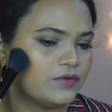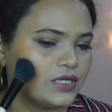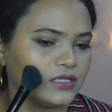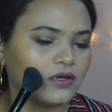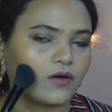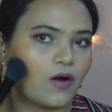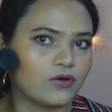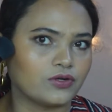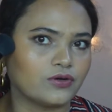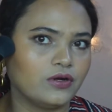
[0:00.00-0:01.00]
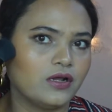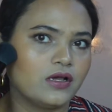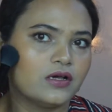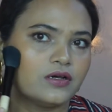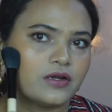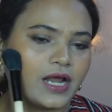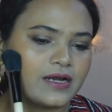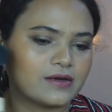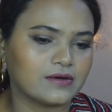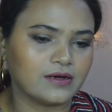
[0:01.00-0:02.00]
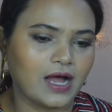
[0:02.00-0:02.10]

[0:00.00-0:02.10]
need the contour, right?